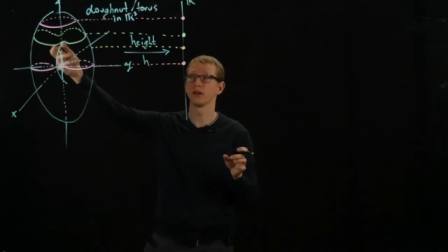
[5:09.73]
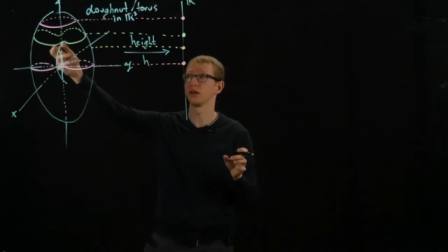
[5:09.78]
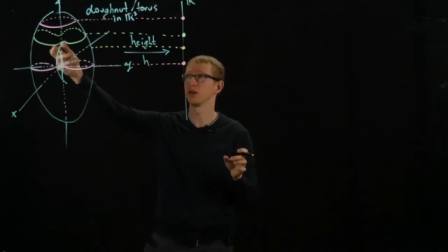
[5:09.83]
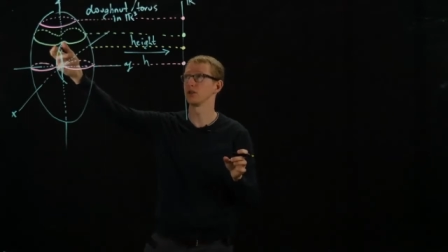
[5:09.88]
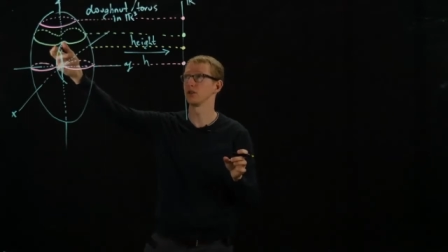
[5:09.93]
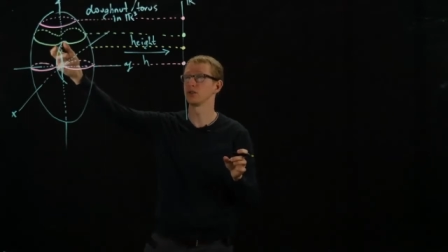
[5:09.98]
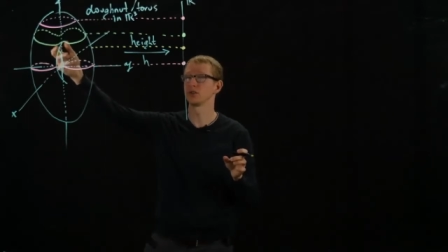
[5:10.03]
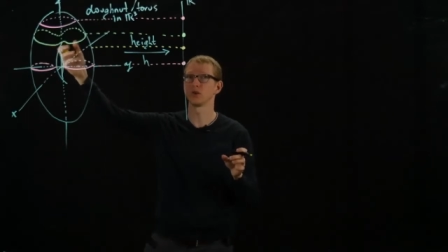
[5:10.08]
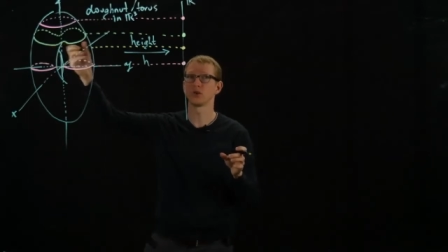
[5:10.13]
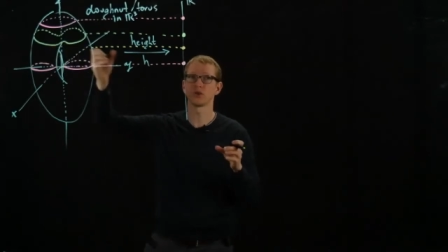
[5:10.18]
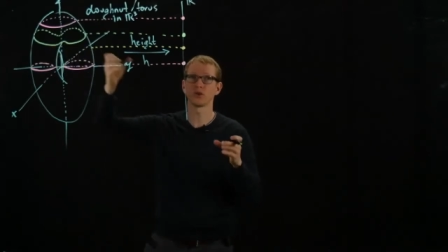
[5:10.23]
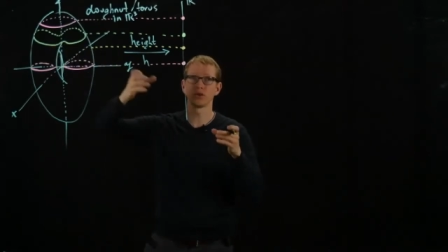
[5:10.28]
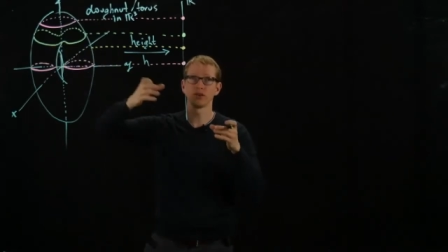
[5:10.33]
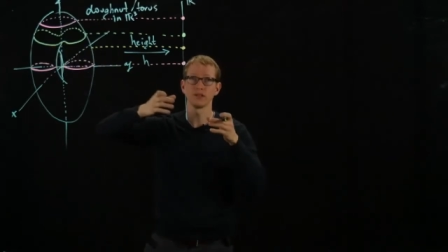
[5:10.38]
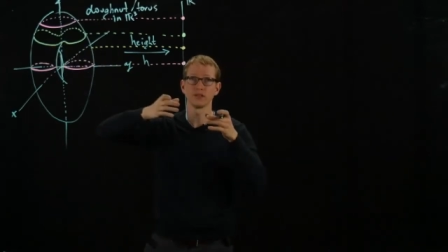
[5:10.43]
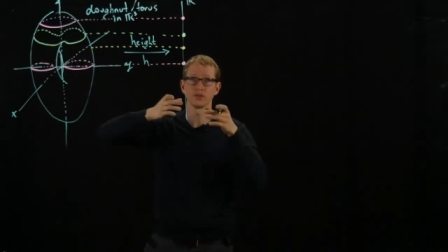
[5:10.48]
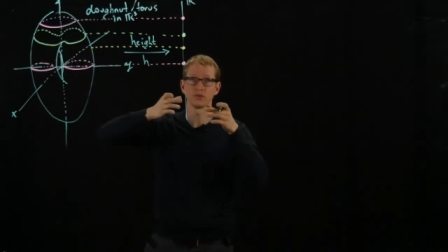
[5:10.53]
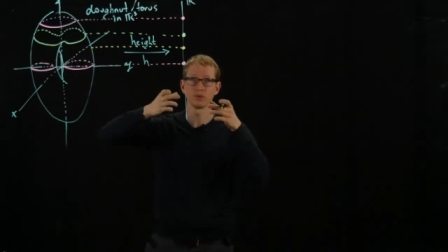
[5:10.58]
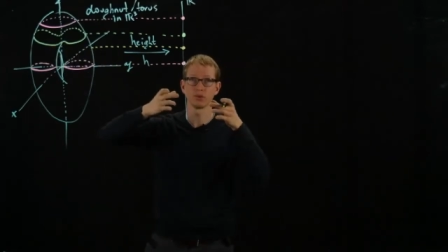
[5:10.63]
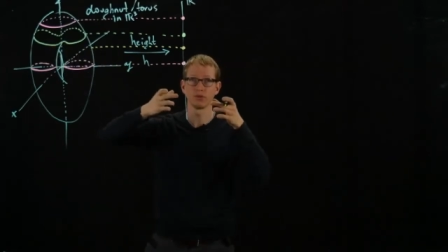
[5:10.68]
a circle
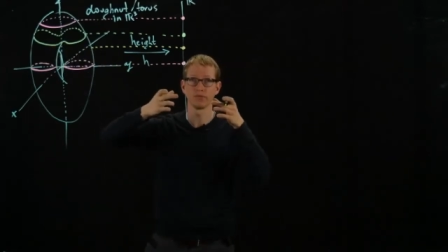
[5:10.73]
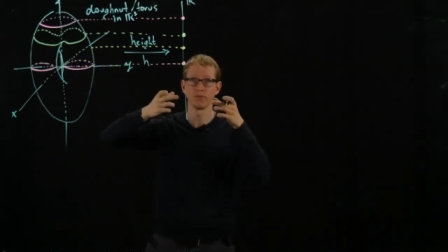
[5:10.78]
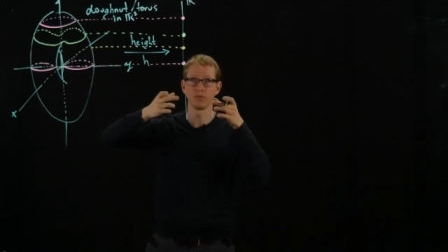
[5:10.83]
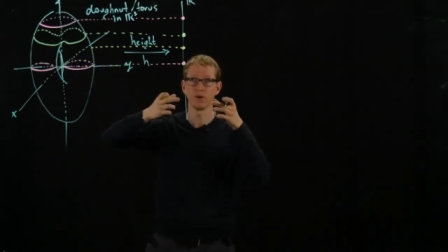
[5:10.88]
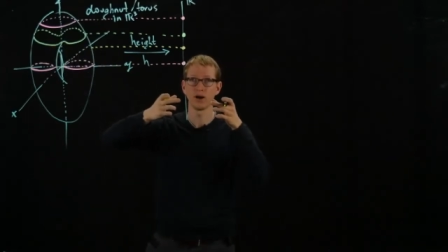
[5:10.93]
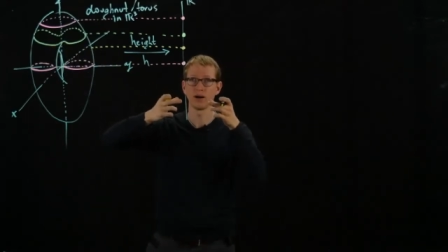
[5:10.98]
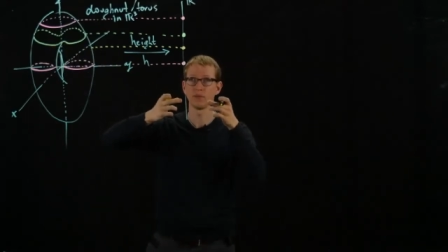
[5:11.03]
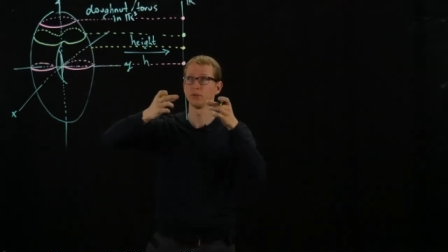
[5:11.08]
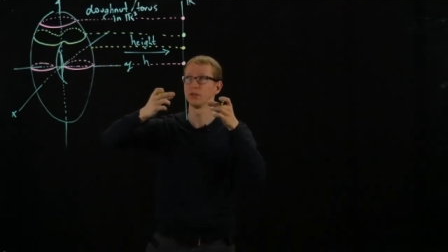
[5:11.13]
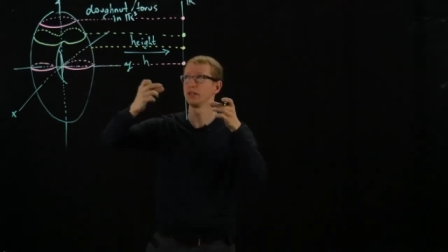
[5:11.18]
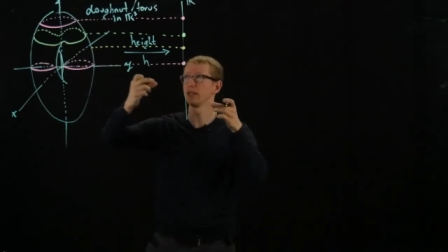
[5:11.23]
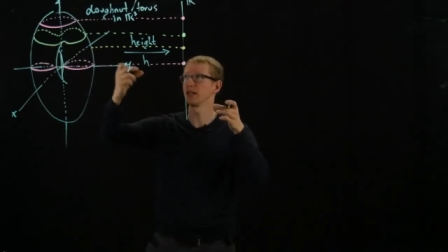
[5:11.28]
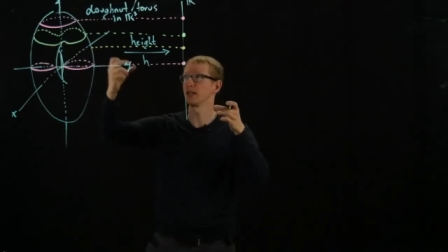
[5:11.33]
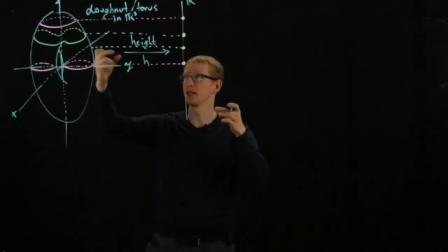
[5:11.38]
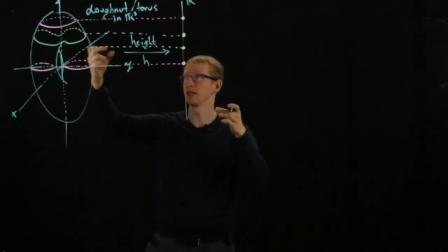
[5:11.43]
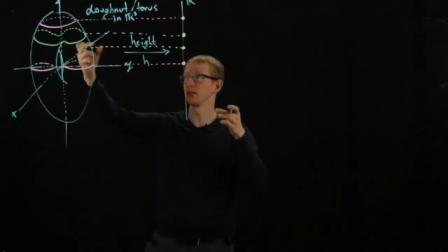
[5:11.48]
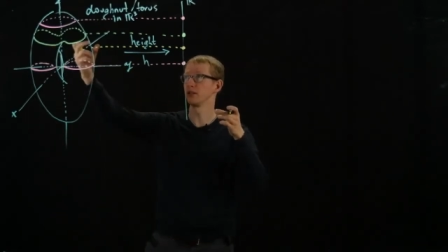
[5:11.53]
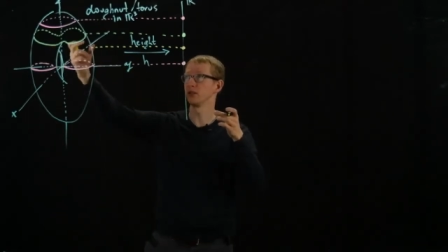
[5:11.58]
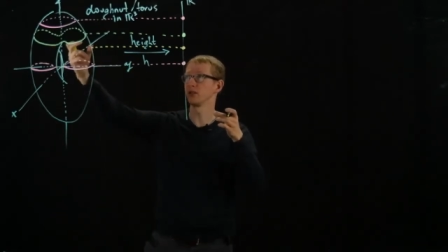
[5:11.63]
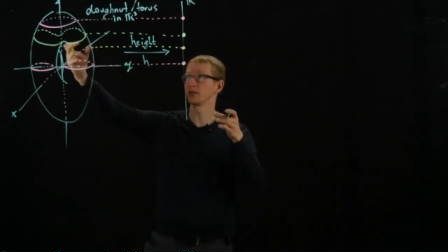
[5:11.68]
that's sort of wobbling and
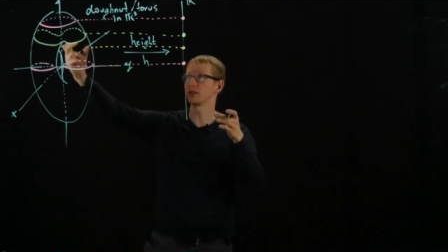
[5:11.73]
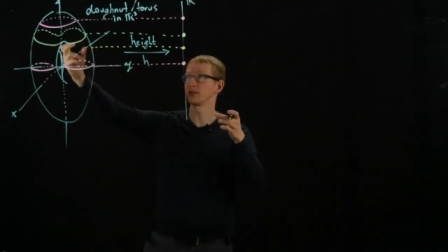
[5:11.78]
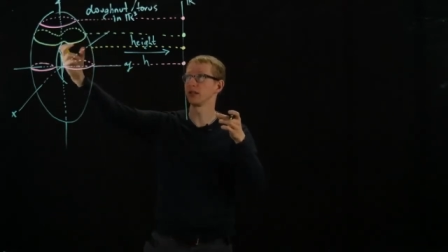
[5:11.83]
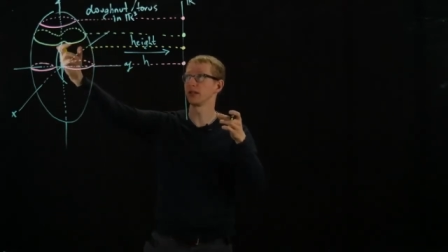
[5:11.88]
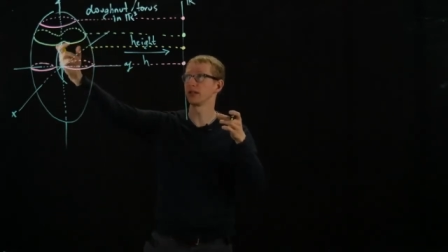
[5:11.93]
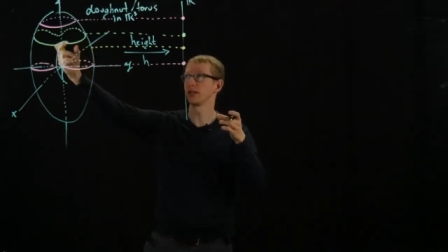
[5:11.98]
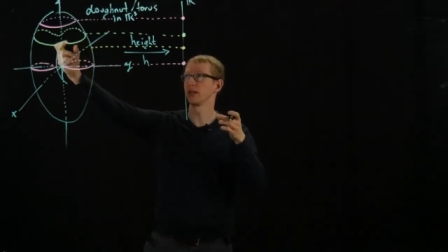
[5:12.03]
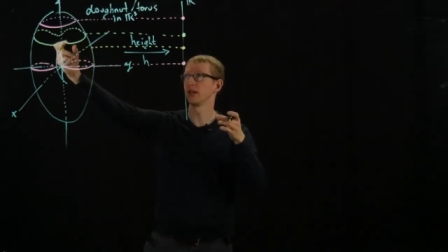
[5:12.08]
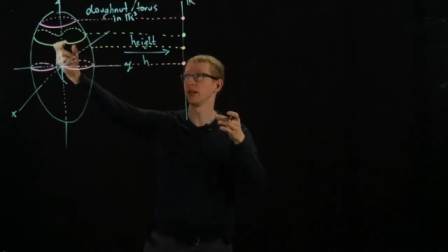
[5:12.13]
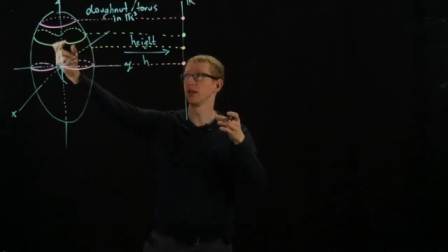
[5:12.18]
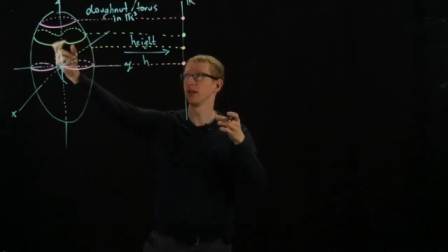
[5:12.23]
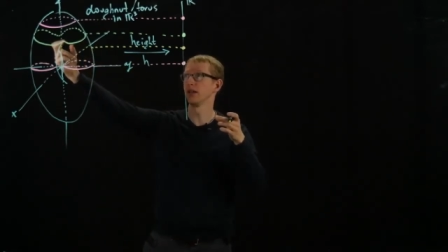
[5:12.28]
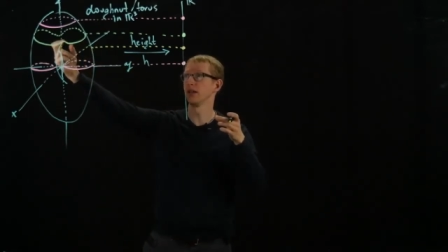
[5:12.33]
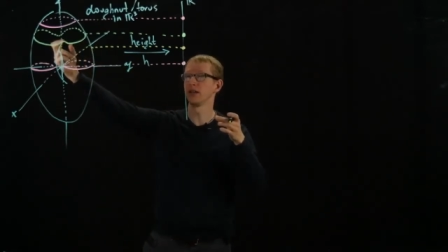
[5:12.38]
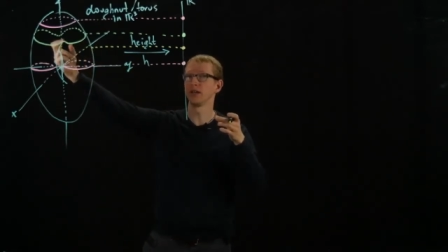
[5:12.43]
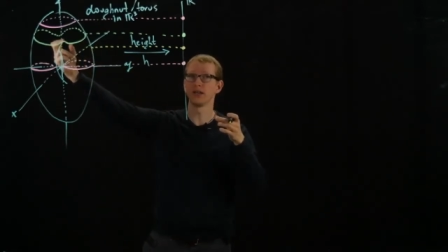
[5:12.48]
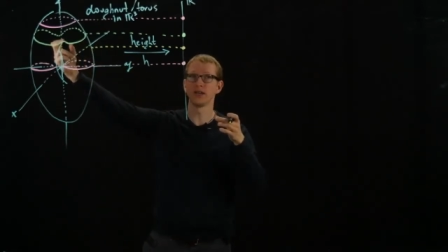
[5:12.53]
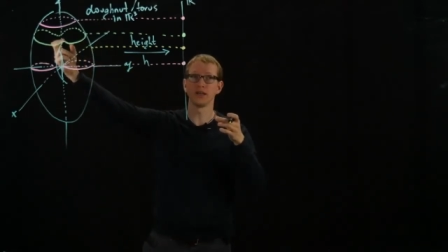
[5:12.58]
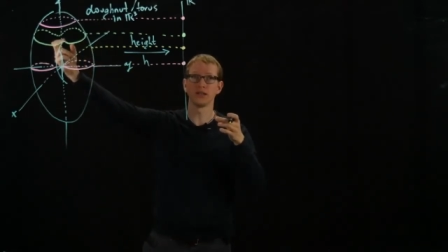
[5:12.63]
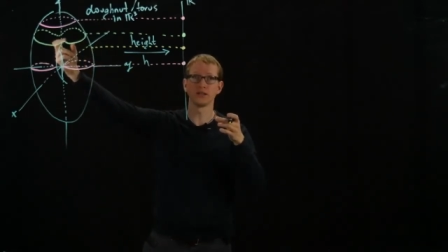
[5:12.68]
it looks like
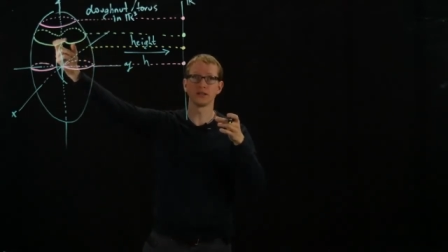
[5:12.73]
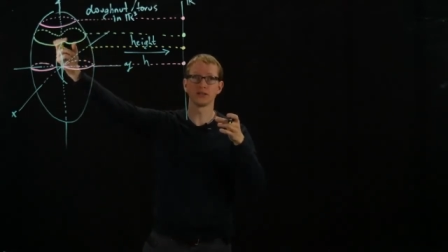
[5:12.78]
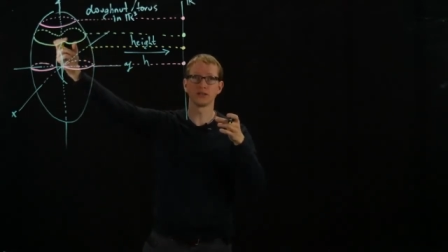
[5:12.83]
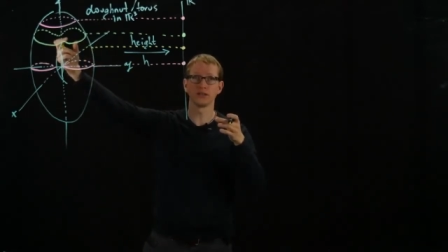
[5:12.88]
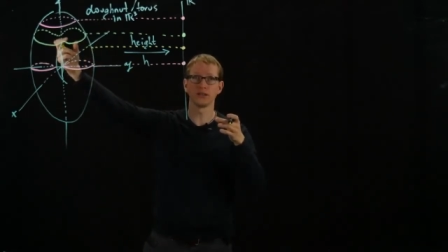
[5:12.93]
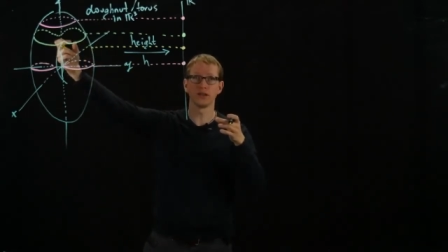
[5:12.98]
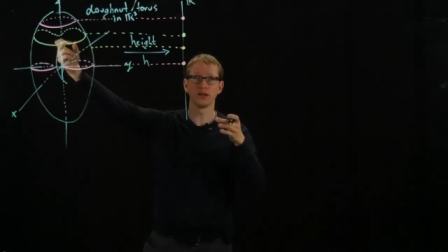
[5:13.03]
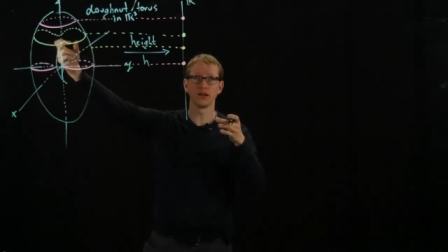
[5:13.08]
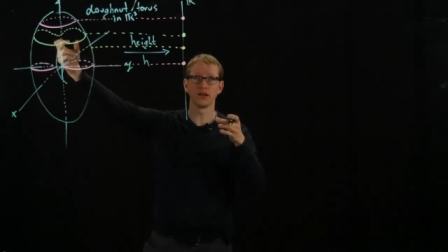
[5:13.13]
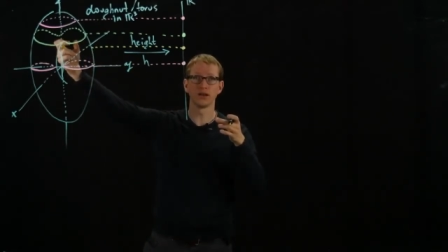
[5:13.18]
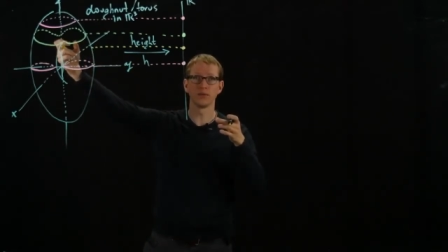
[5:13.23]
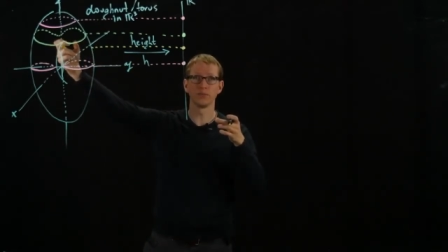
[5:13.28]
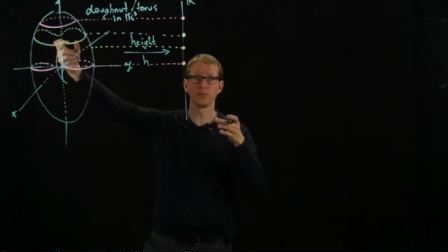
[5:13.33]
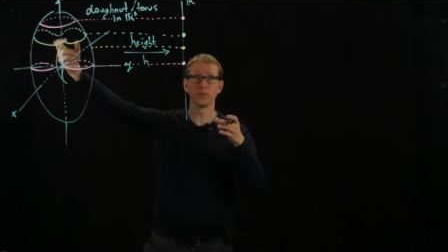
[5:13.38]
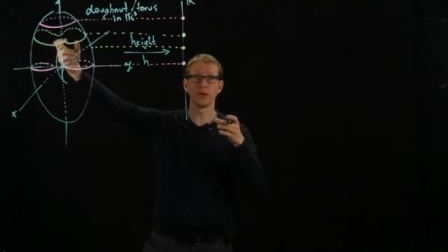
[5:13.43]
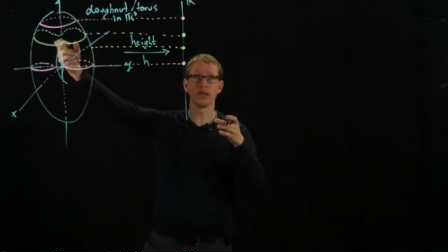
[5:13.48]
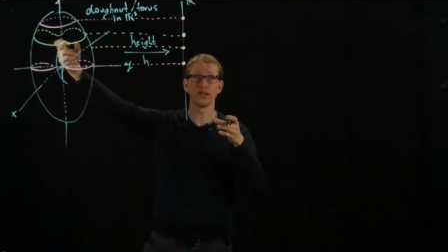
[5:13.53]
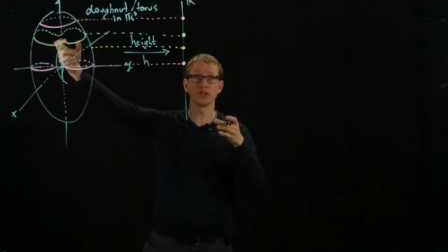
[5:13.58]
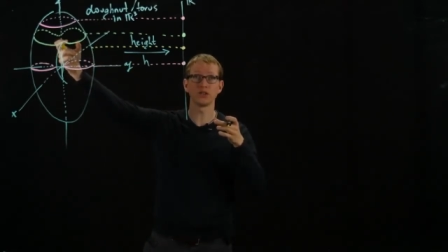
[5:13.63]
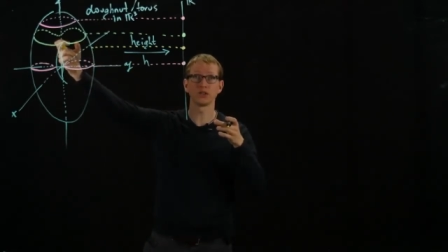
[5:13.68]
it's um,
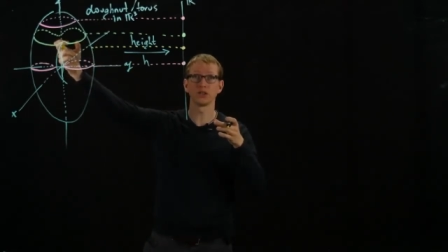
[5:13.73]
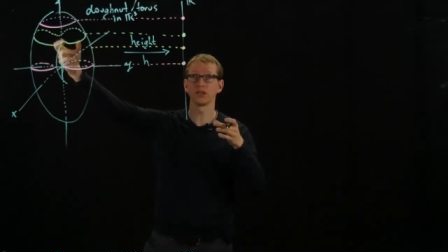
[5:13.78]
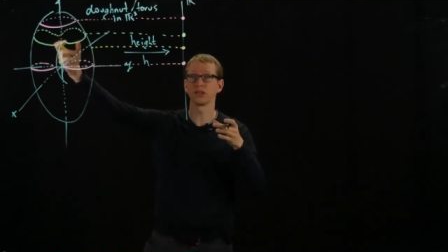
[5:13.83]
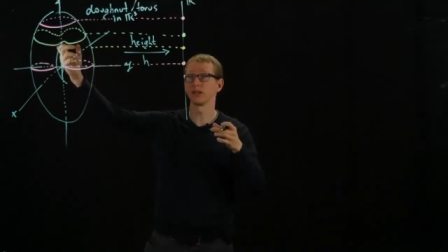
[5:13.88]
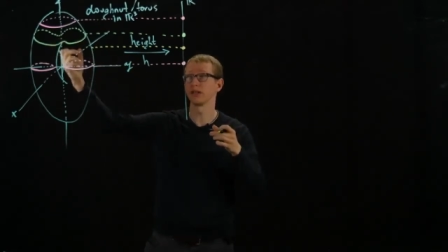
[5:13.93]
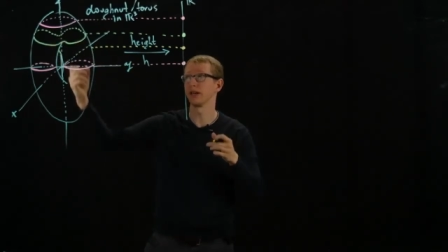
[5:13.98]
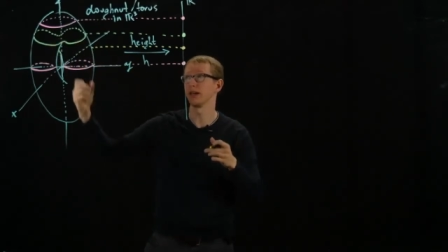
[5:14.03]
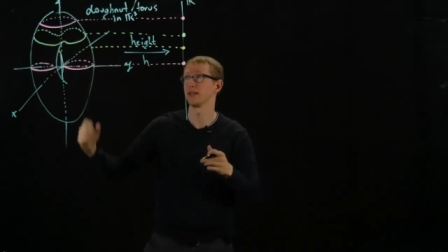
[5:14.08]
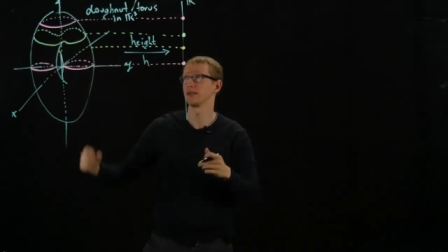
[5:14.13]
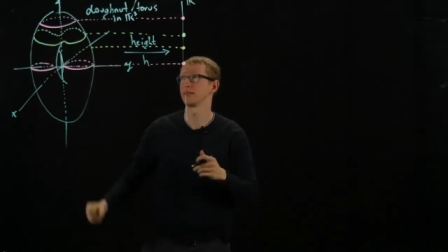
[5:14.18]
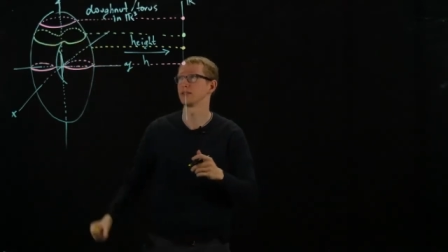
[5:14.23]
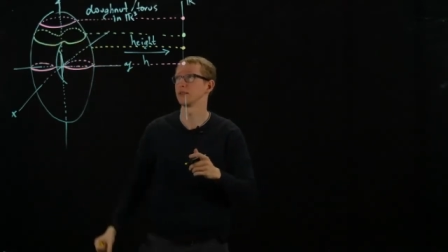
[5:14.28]
pinching at